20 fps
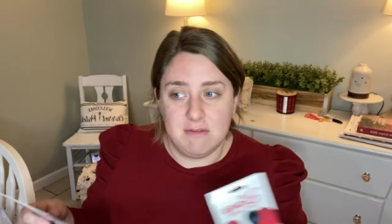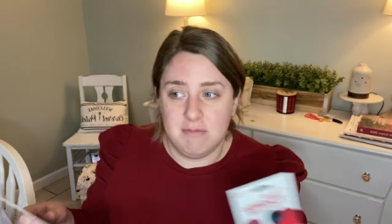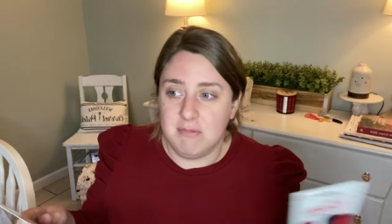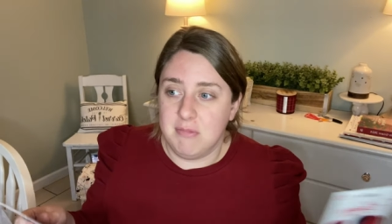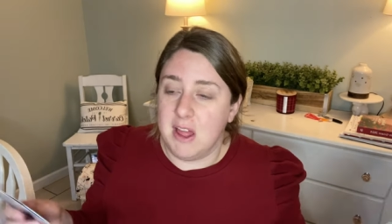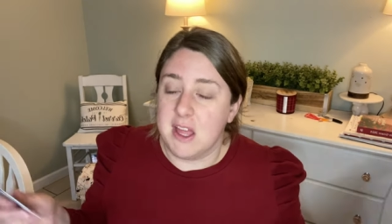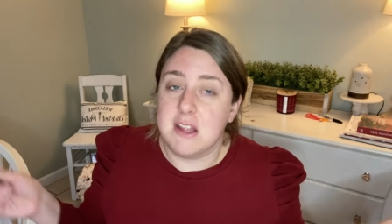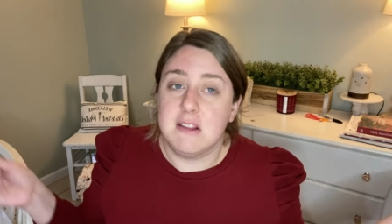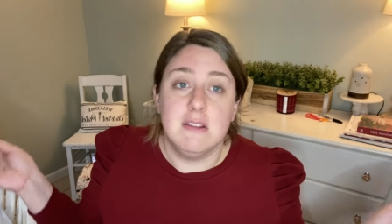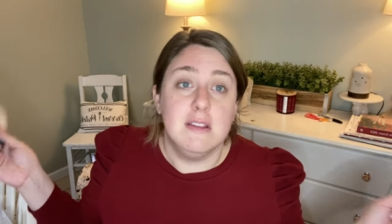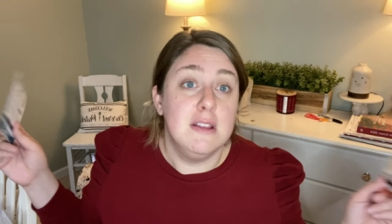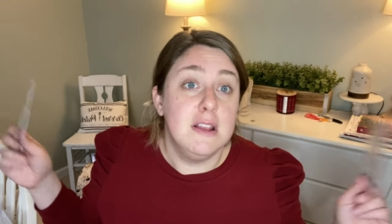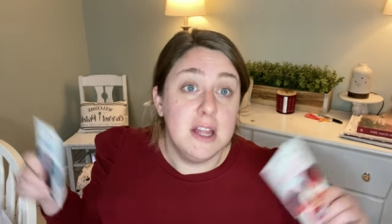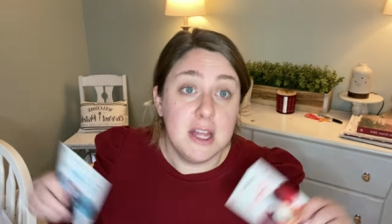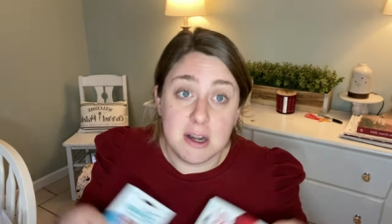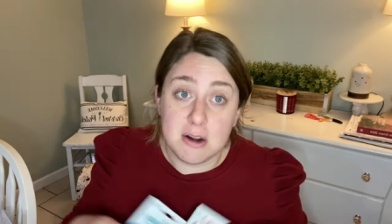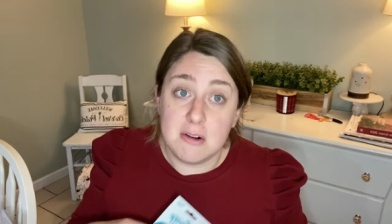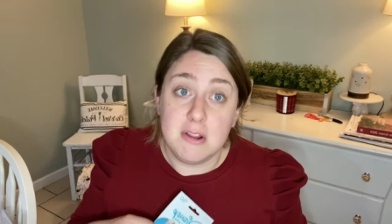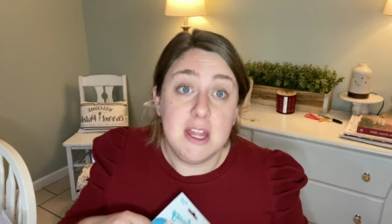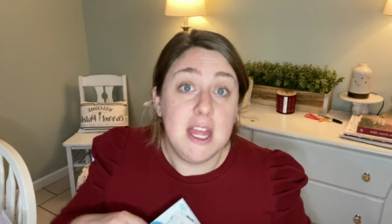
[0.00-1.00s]
like
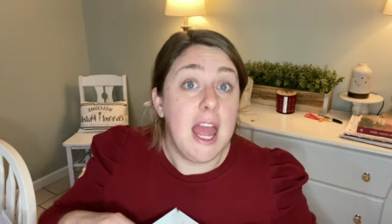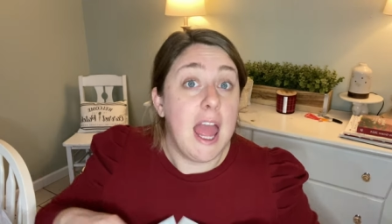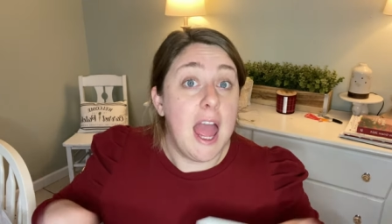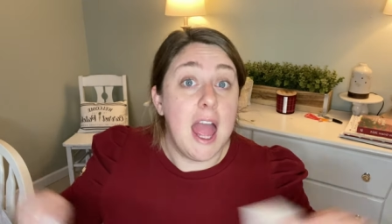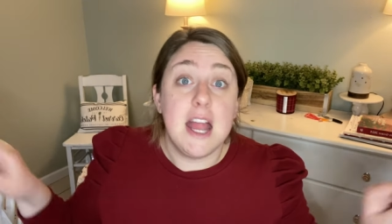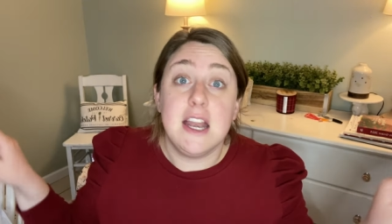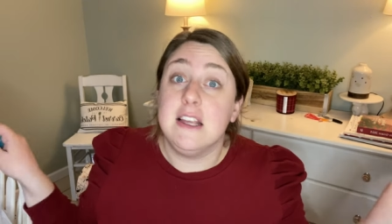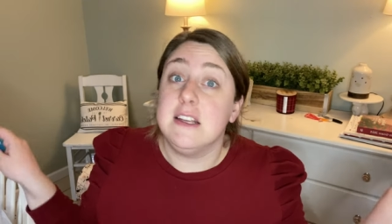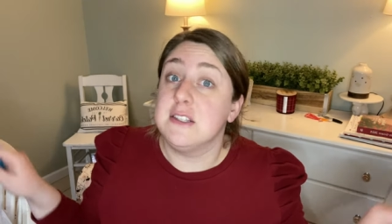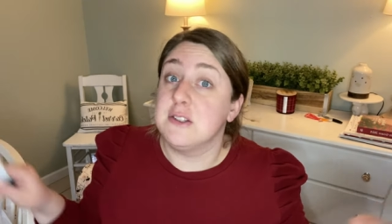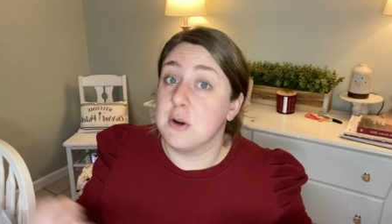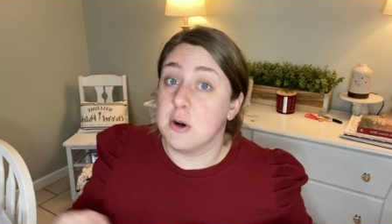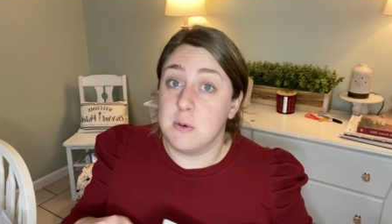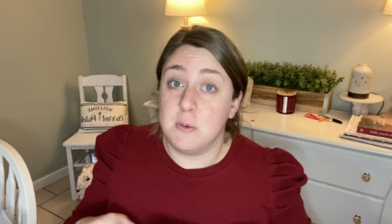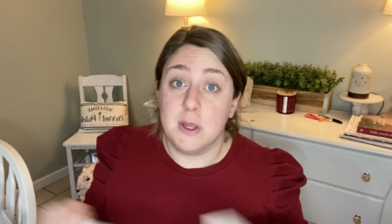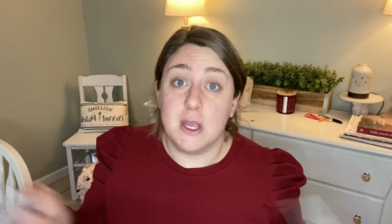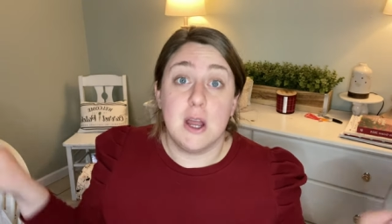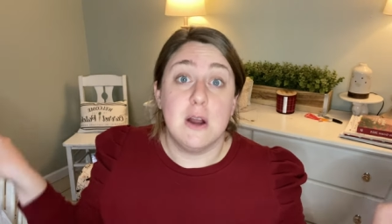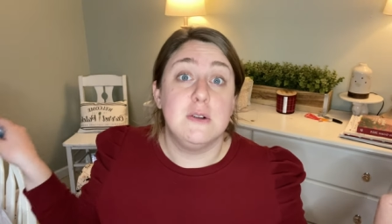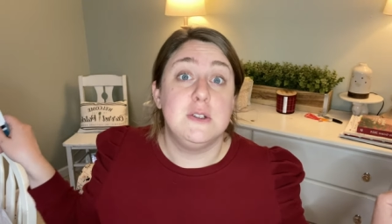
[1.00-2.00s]
literally any store
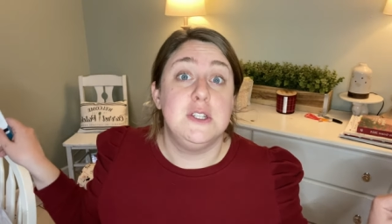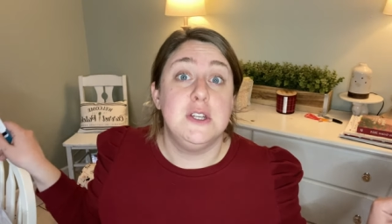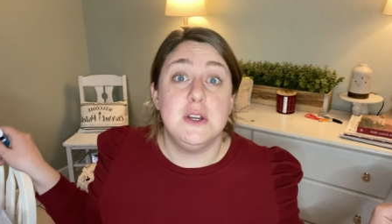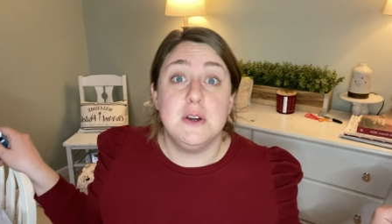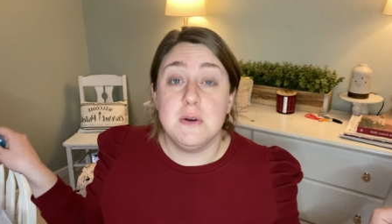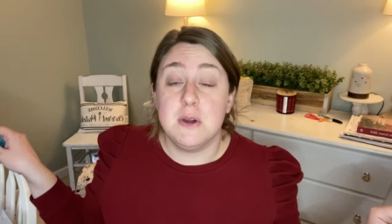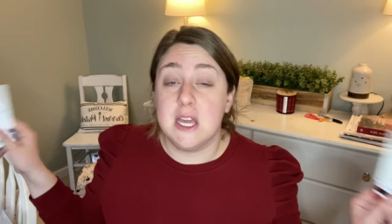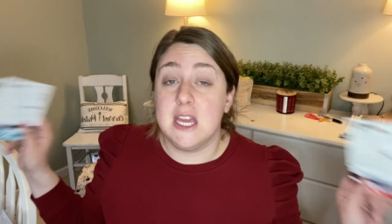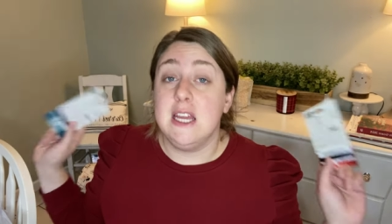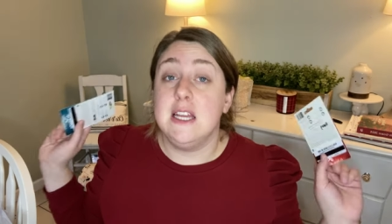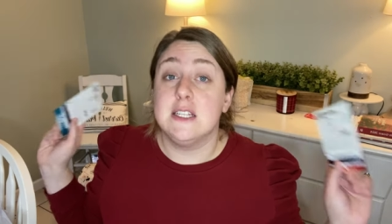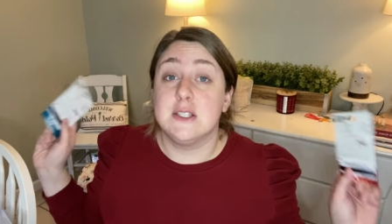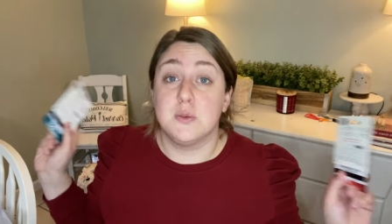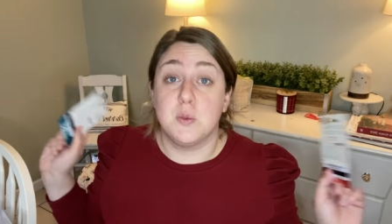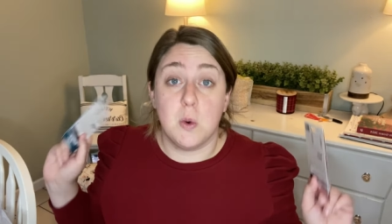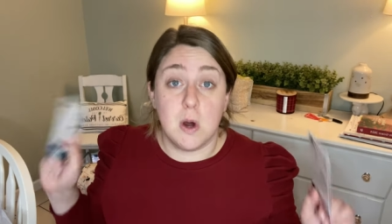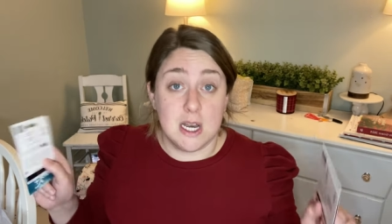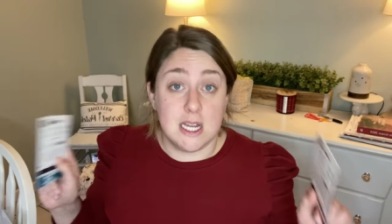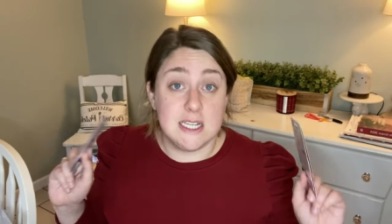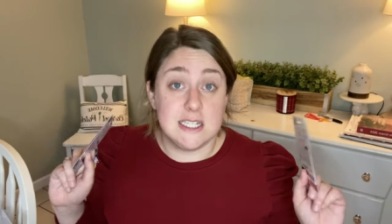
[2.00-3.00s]
we go to, he is
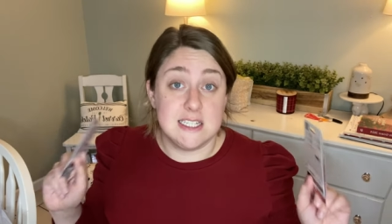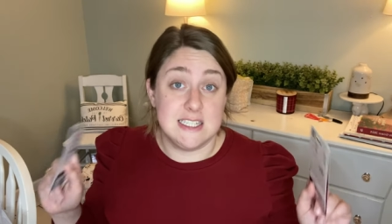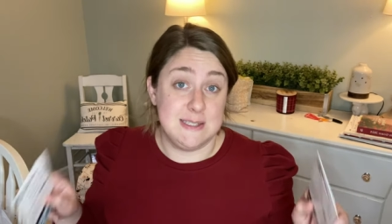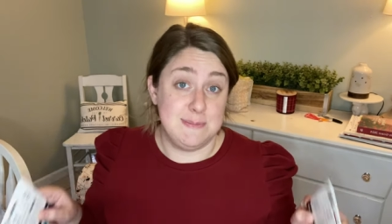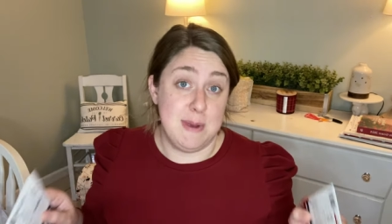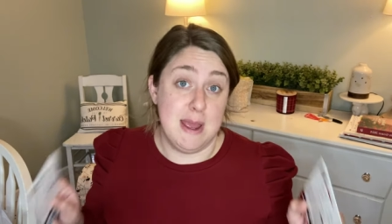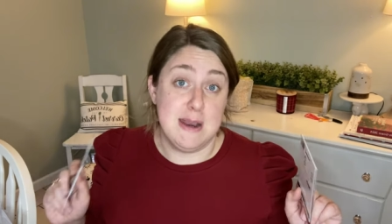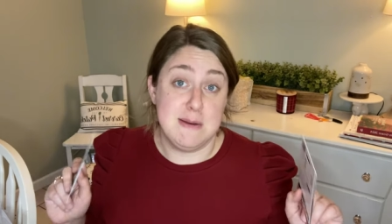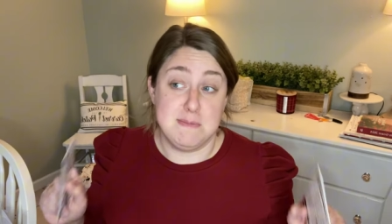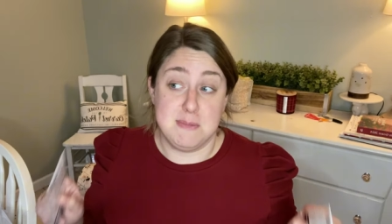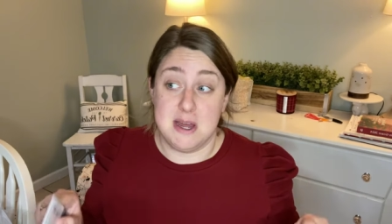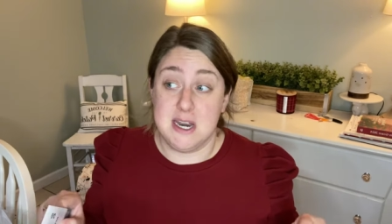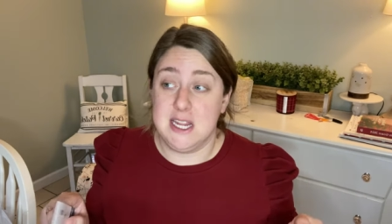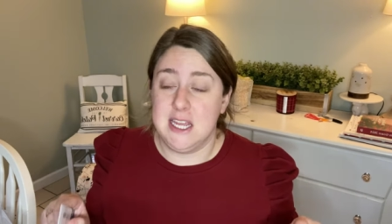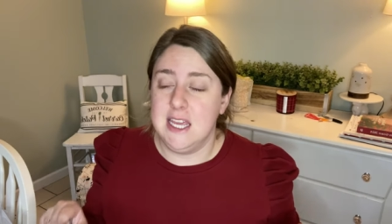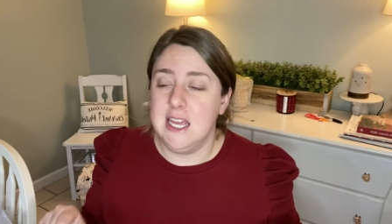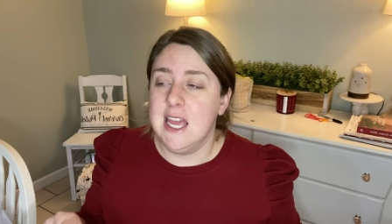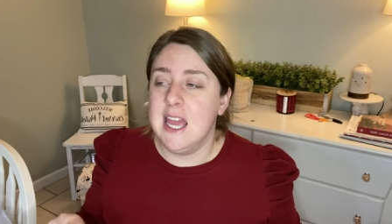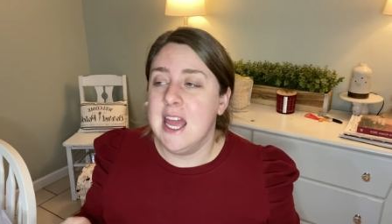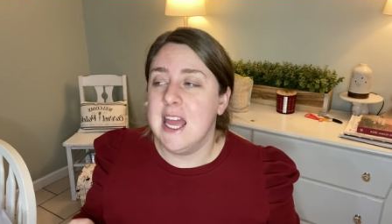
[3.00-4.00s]
wanting to spend money.